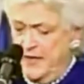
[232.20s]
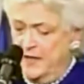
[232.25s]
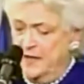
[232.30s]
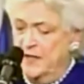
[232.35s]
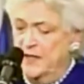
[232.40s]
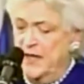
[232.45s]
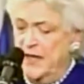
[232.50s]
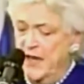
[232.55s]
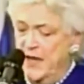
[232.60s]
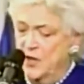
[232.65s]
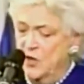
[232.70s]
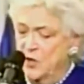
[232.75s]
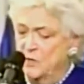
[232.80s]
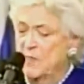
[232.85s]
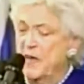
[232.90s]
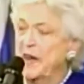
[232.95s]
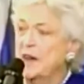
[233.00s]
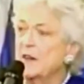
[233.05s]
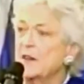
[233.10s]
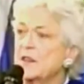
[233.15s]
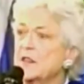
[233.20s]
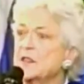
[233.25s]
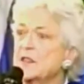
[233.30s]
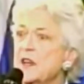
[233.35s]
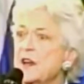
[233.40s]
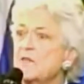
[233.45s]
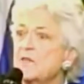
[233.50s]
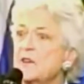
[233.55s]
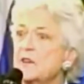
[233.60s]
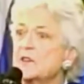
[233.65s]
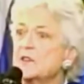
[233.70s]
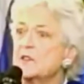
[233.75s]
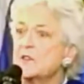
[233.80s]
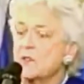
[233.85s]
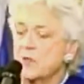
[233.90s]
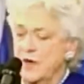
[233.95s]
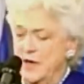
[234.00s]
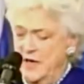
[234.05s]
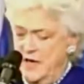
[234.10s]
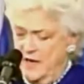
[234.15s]
Today, you meet on Severance
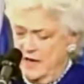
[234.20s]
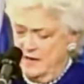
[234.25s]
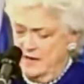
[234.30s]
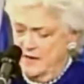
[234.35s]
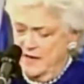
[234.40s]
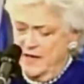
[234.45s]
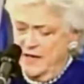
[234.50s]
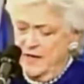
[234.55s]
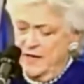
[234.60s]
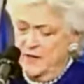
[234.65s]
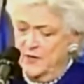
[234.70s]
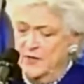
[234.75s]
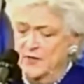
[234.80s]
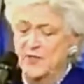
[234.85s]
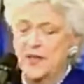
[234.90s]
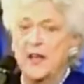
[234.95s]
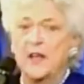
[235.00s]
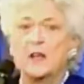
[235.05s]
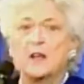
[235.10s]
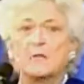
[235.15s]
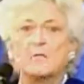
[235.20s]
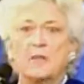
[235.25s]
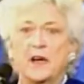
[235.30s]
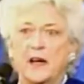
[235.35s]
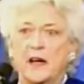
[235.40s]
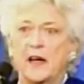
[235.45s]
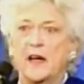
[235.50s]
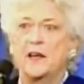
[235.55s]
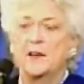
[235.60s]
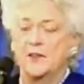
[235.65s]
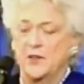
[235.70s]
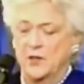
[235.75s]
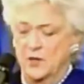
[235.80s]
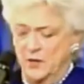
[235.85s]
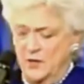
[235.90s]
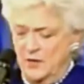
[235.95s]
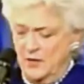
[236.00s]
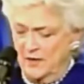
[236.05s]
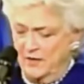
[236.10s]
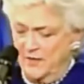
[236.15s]
Green to say goodbye to
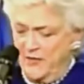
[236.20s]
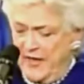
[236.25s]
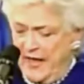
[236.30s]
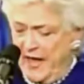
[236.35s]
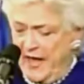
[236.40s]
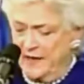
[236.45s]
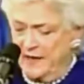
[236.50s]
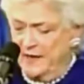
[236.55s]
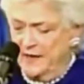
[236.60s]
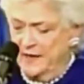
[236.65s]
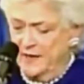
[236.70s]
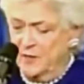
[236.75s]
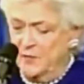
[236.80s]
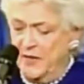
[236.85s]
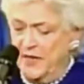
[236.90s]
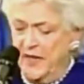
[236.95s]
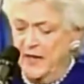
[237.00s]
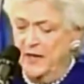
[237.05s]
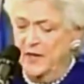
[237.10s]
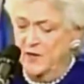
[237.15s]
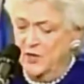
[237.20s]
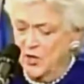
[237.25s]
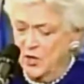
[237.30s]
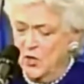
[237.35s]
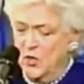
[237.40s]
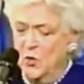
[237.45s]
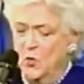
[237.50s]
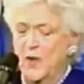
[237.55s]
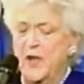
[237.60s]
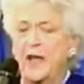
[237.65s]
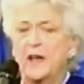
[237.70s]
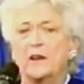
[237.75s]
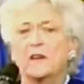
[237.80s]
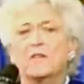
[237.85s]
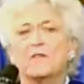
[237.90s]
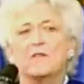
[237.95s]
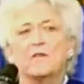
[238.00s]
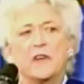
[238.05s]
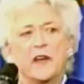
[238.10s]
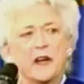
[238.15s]
all of that, to begin a new and a
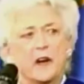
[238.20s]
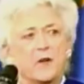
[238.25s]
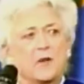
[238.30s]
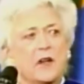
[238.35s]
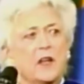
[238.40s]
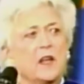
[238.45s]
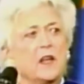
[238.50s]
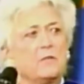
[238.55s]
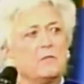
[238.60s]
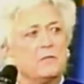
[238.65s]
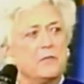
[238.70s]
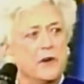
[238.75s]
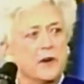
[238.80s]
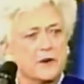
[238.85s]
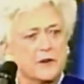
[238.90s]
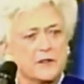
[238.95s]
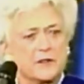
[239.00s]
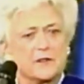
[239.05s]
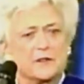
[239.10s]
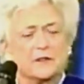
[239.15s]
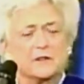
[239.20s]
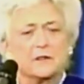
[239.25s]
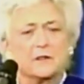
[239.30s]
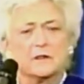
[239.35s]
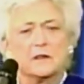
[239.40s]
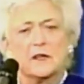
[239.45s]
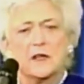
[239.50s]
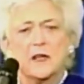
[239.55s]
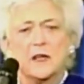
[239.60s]
very personal